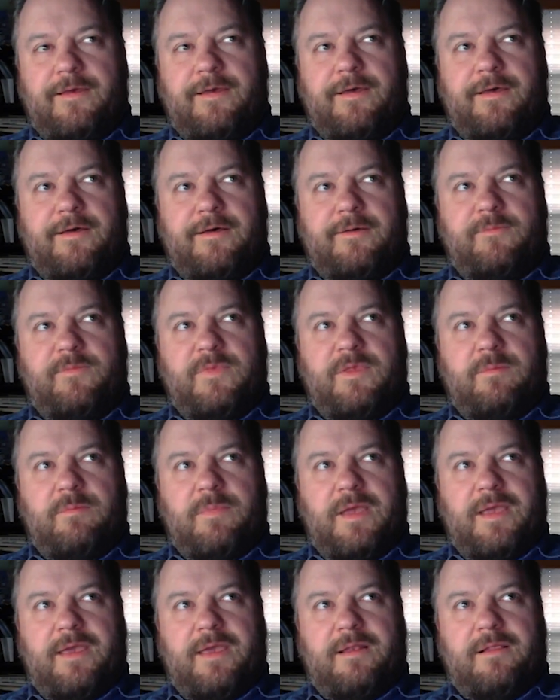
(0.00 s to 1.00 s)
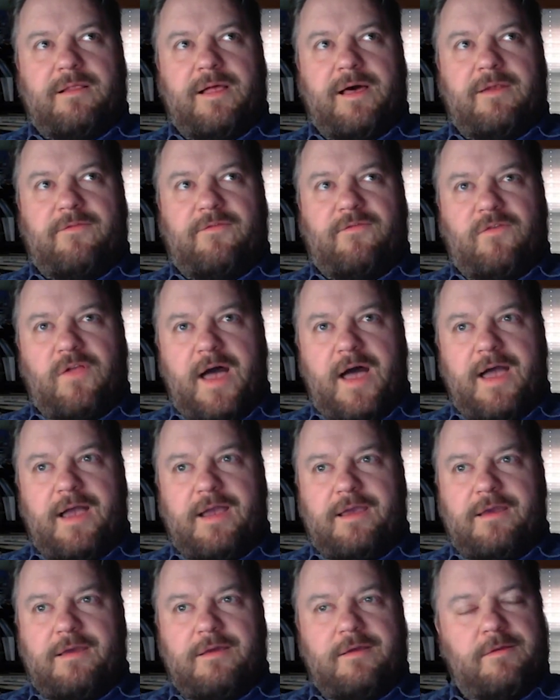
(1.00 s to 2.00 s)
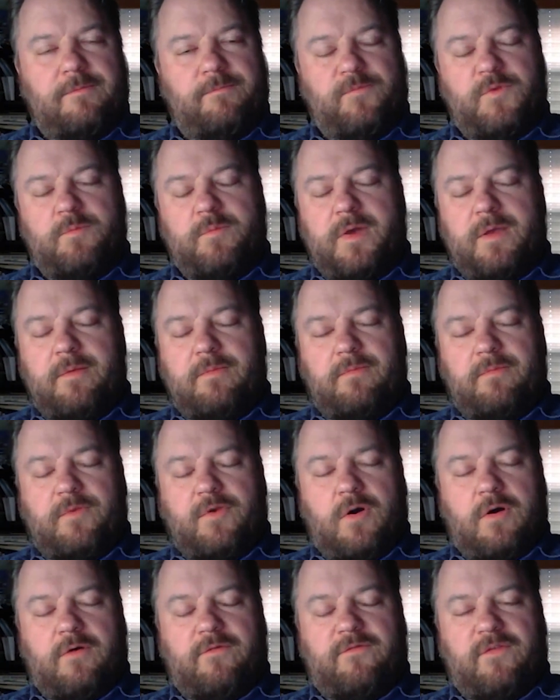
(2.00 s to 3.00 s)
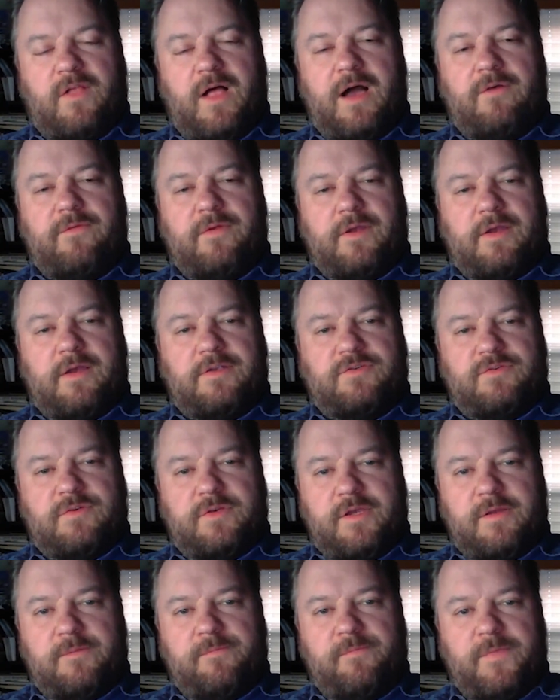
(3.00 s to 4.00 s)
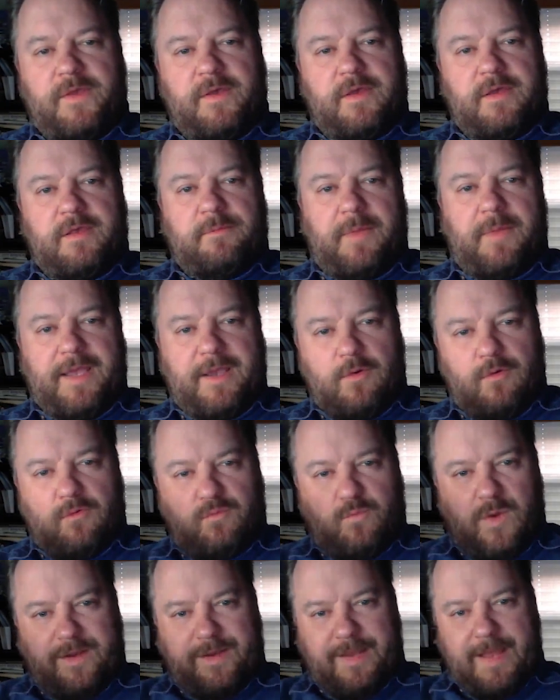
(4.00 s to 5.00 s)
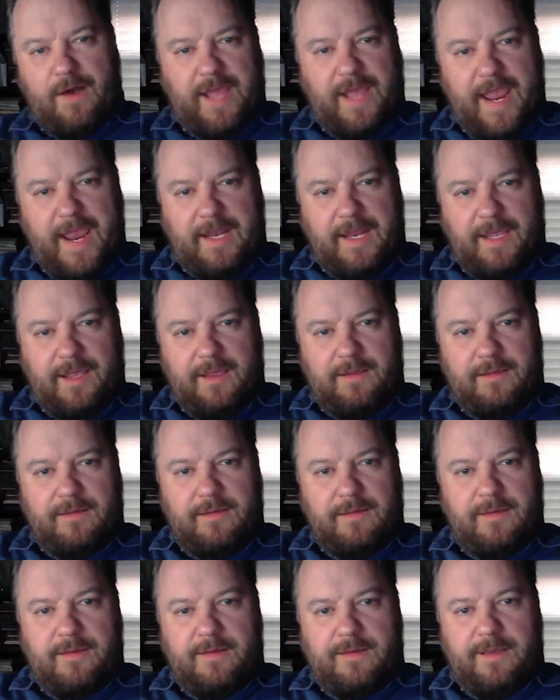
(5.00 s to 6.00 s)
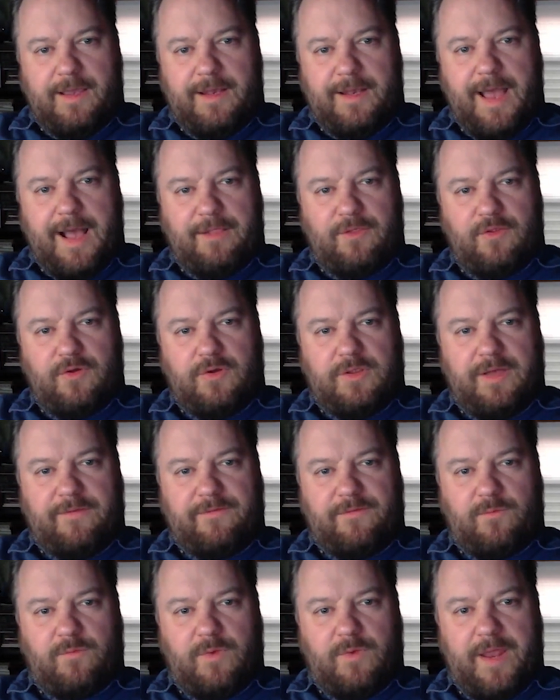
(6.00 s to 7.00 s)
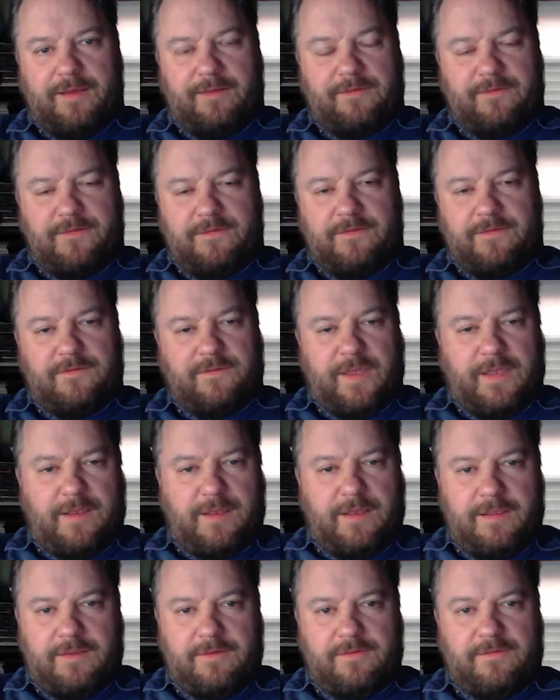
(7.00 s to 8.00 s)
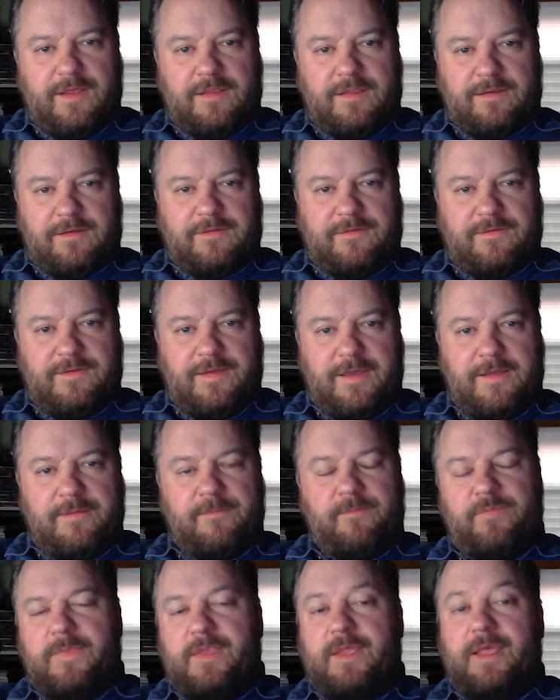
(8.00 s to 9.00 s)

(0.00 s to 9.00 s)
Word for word: Um, you might get a lot of flack. You might call it flyover country. You might go right down 80 and not look left or right because you're just like, oh, there's nothing to see.